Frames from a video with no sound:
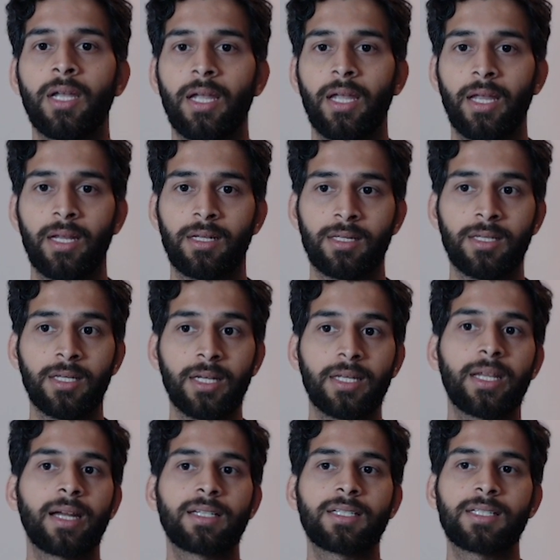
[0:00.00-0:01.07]
it
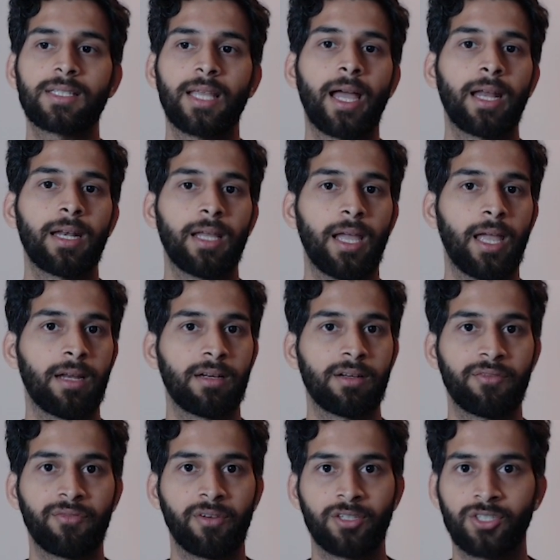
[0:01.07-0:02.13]
detects that and
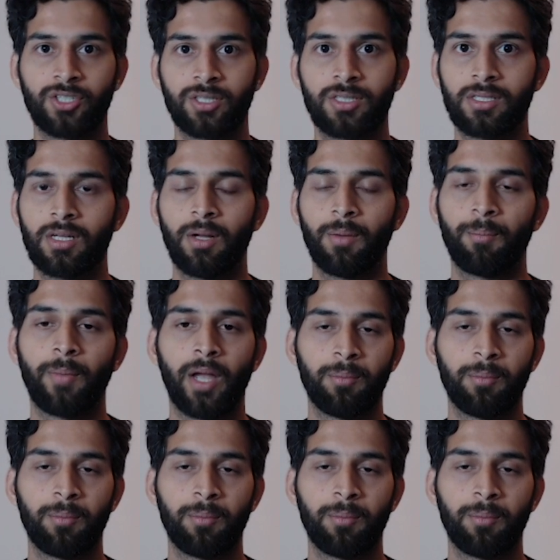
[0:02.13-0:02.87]
refreshes my